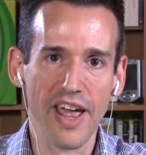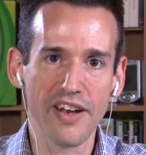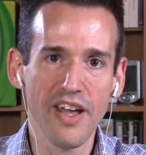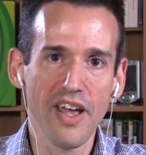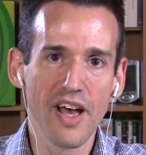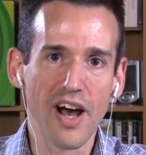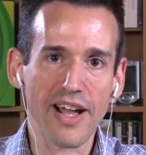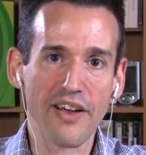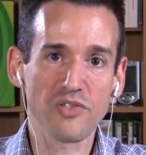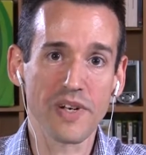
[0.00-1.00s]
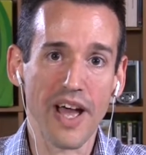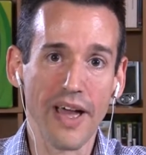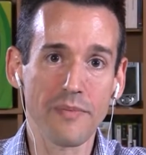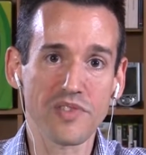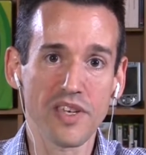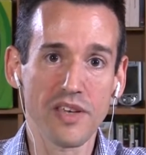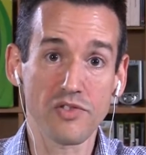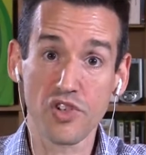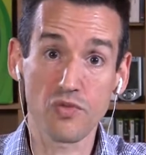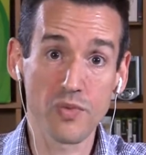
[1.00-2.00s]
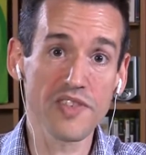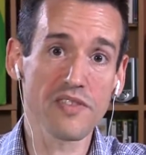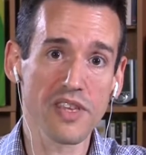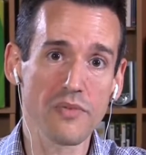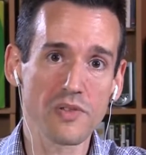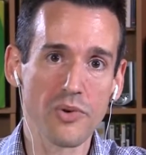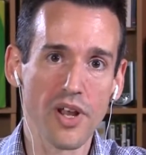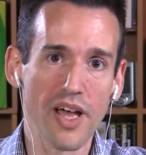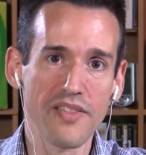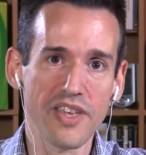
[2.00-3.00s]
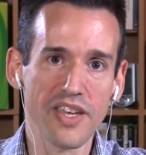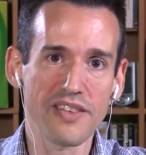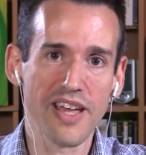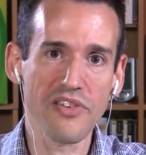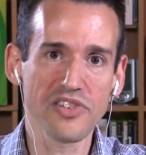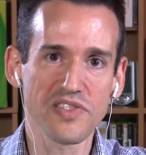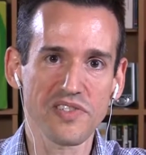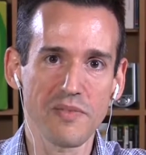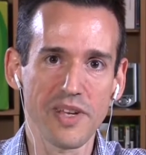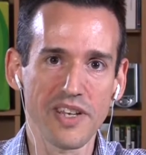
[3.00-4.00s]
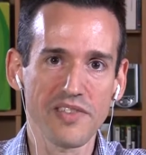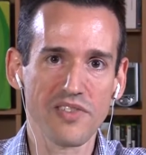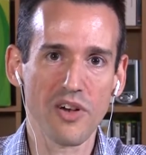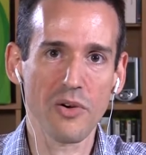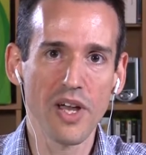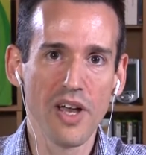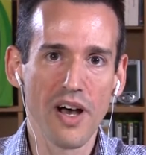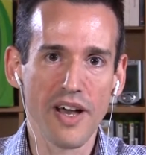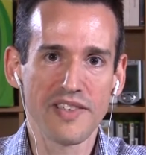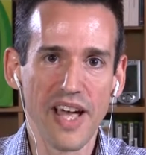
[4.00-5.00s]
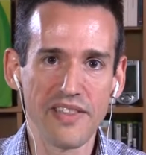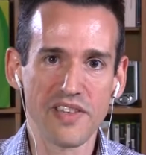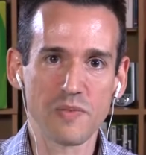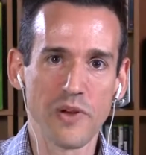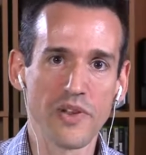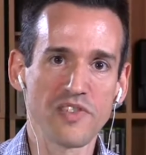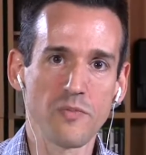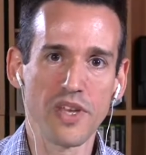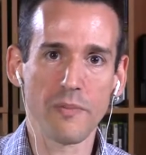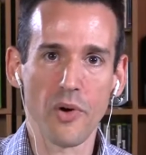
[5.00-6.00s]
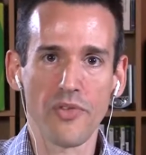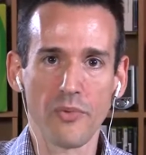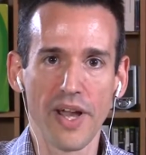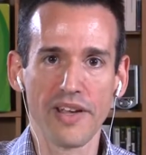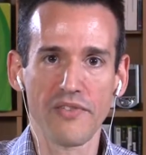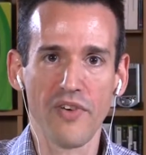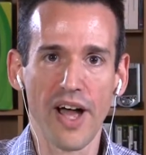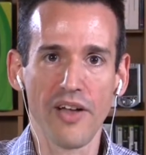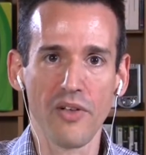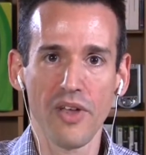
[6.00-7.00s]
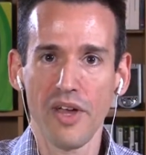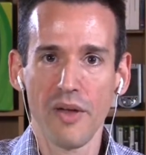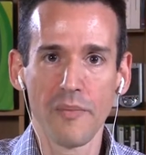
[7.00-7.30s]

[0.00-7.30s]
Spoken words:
And Congressman Himes just recently was put on the Intelligence Committee, so he's had the experience of being both a rank-and-file